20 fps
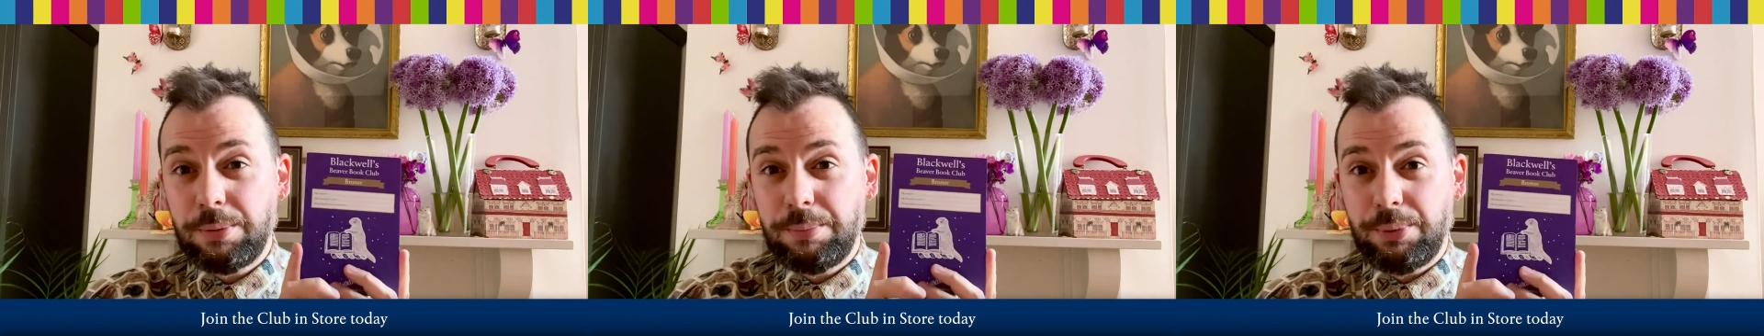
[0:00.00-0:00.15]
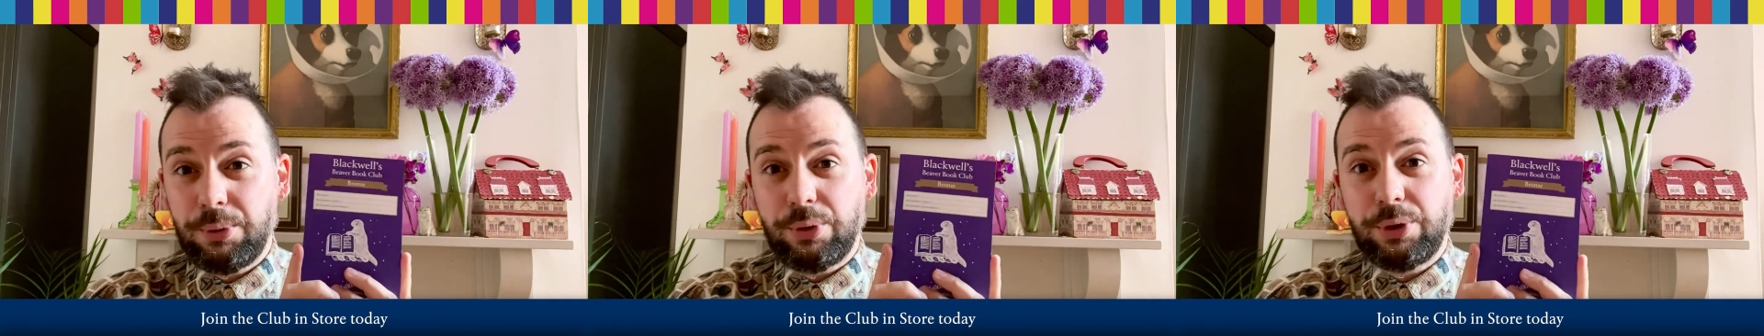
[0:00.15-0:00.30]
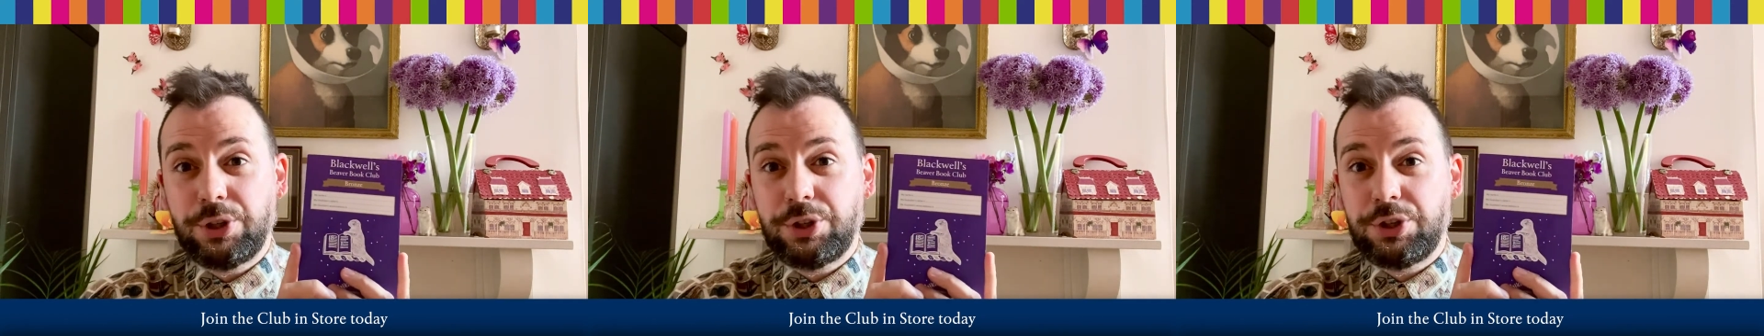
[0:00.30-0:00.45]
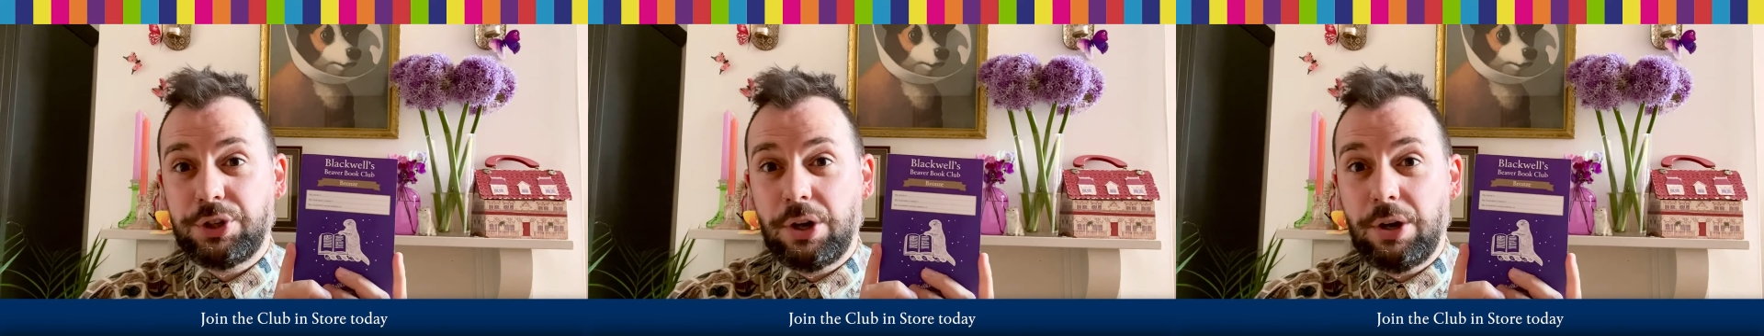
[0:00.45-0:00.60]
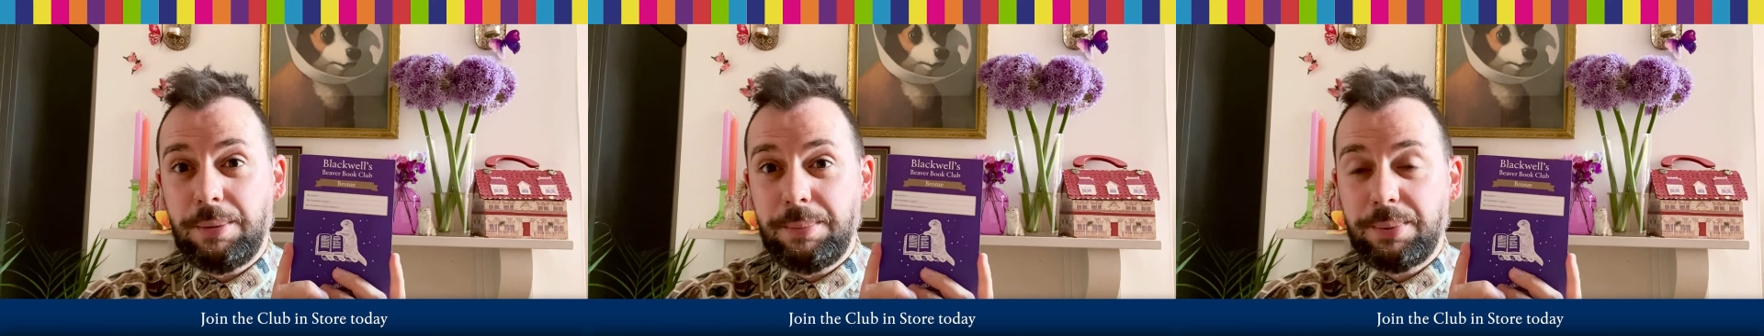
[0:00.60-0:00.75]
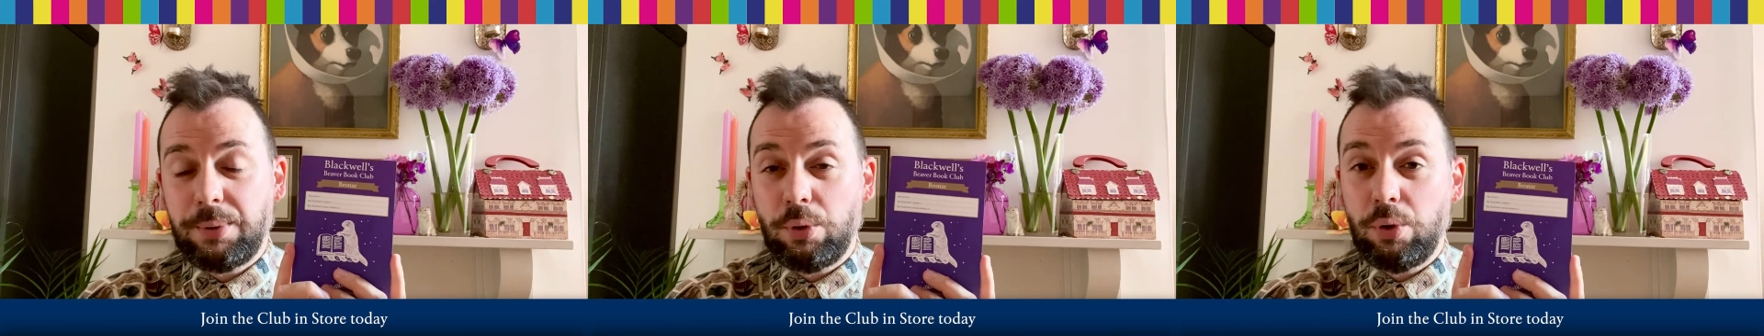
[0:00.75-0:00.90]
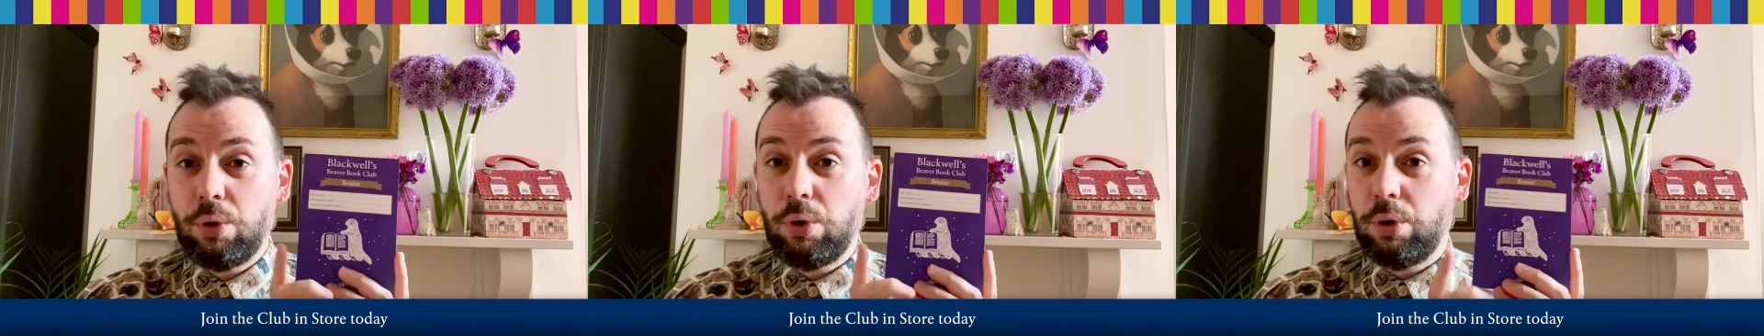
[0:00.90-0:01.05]

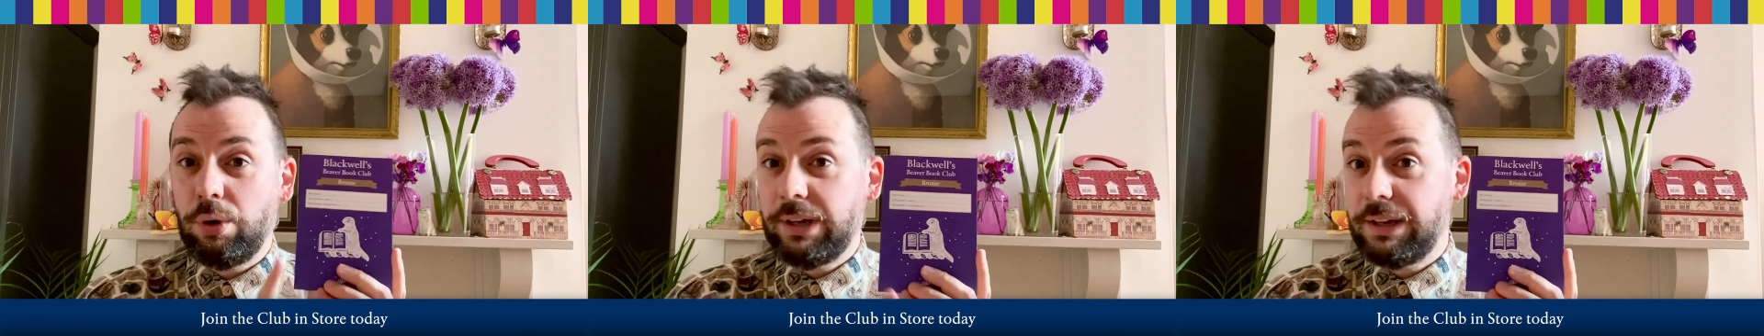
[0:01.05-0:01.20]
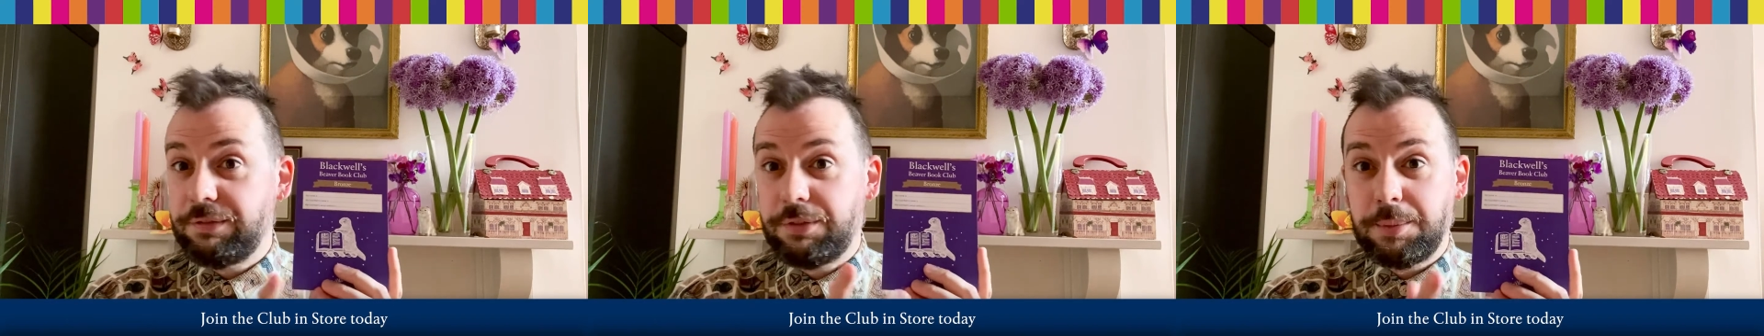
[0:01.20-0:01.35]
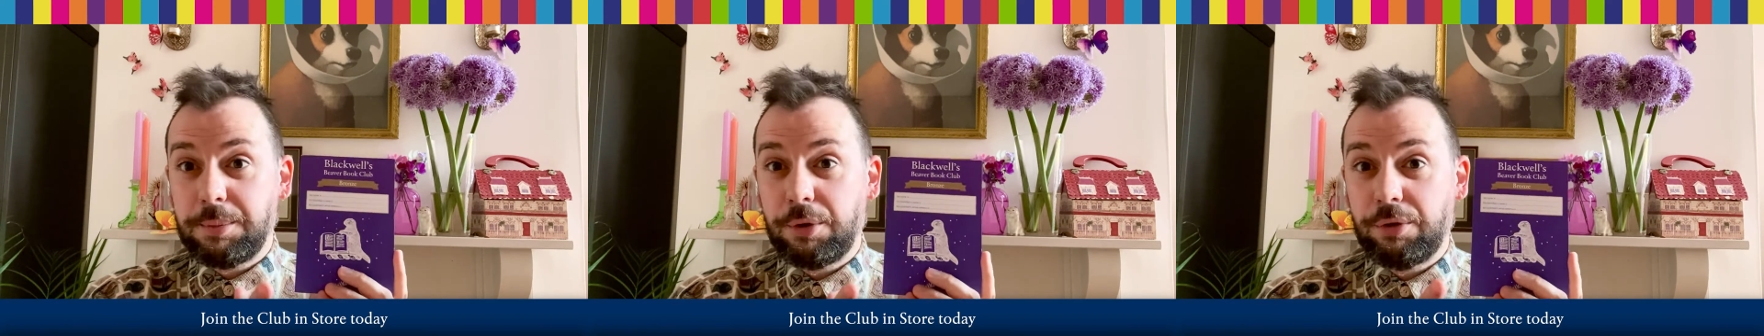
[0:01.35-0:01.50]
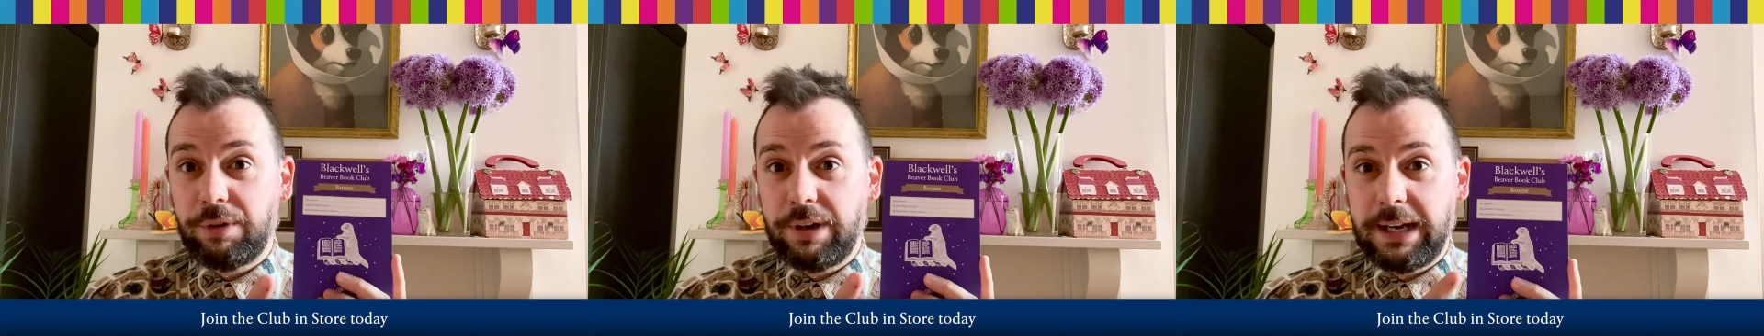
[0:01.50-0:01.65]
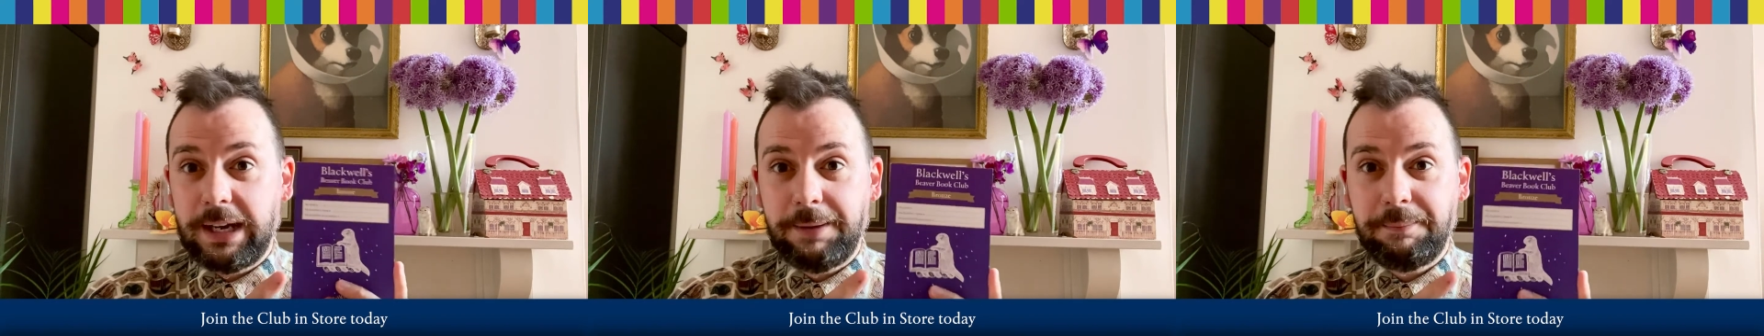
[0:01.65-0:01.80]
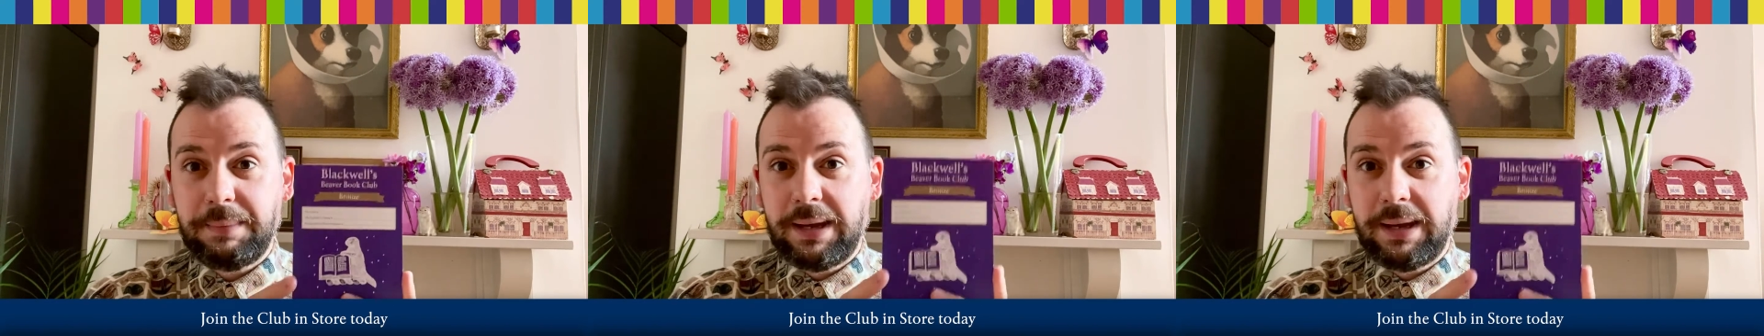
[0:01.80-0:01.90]
bookshop or give them a ring